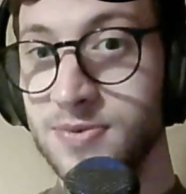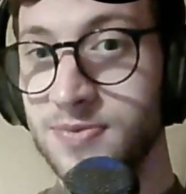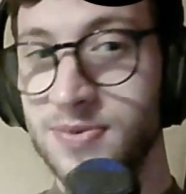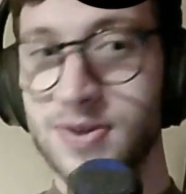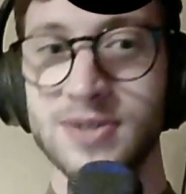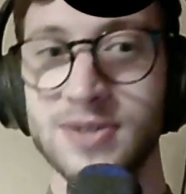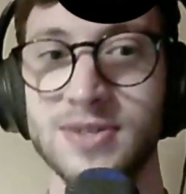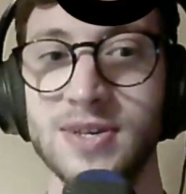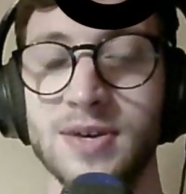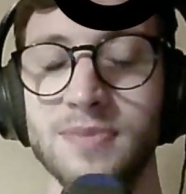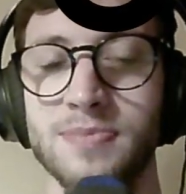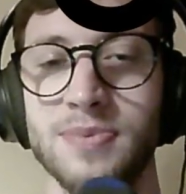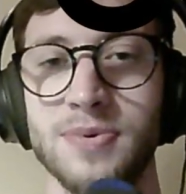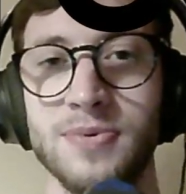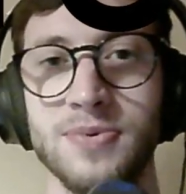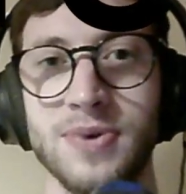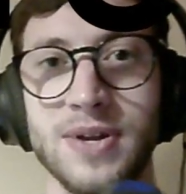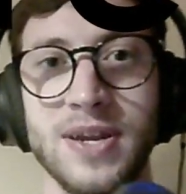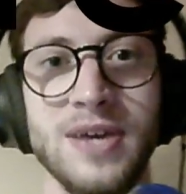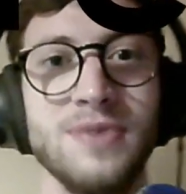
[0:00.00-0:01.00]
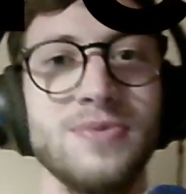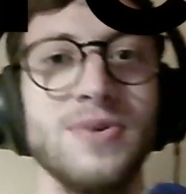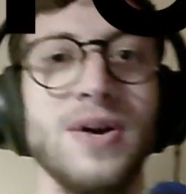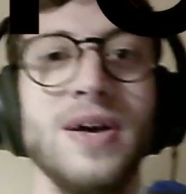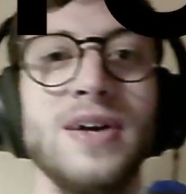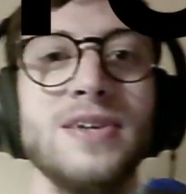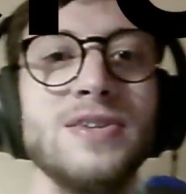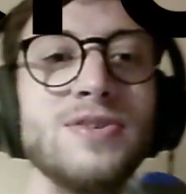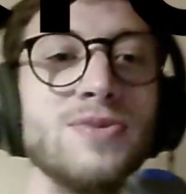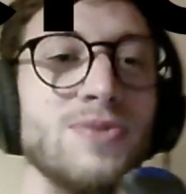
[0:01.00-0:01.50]
for example, and they will
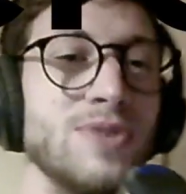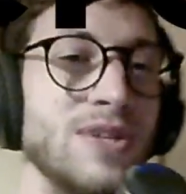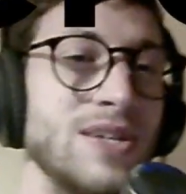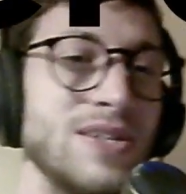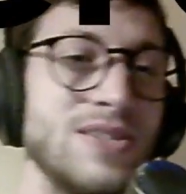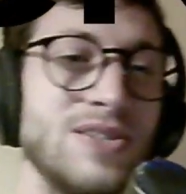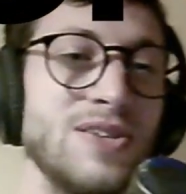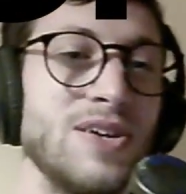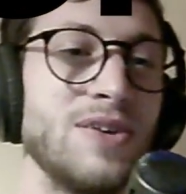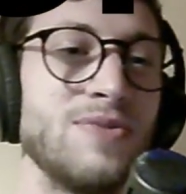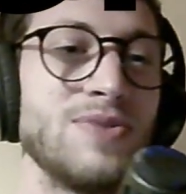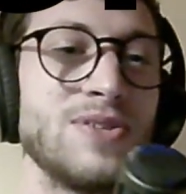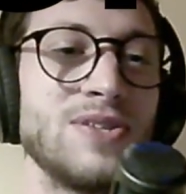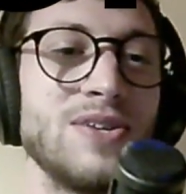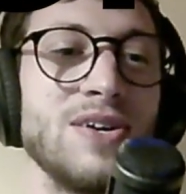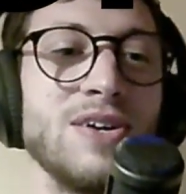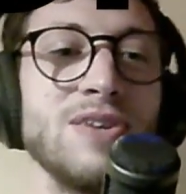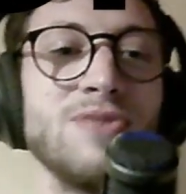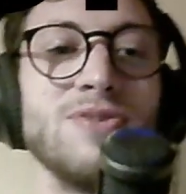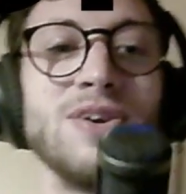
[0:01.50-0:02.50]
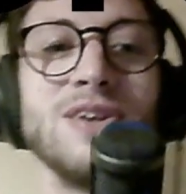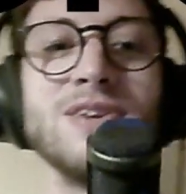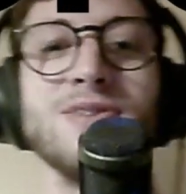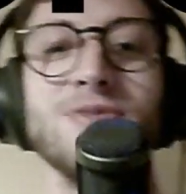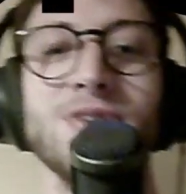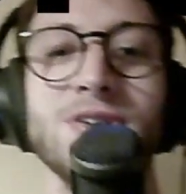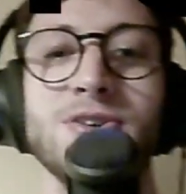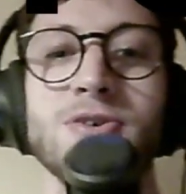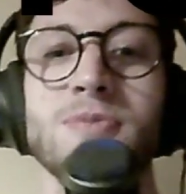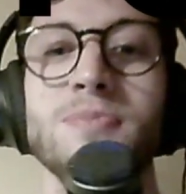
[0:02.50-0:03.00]
handle this server-side
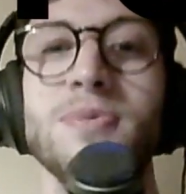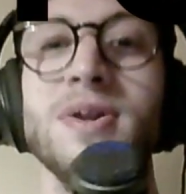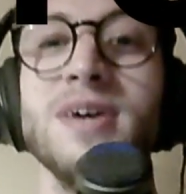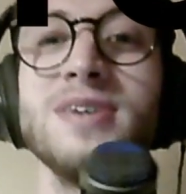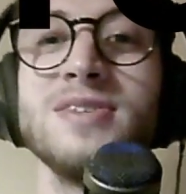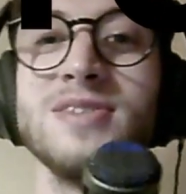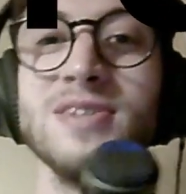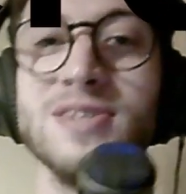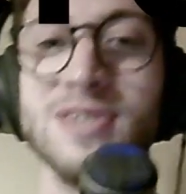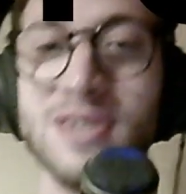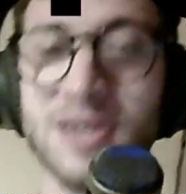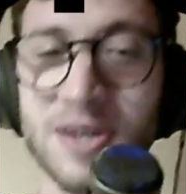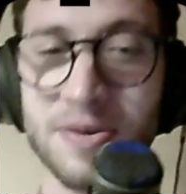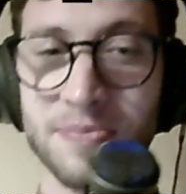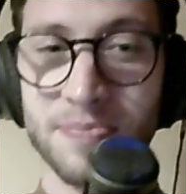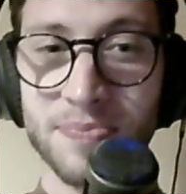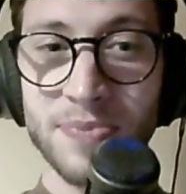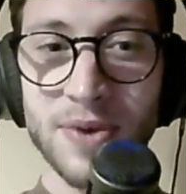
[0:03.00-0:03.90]
rendering complexity.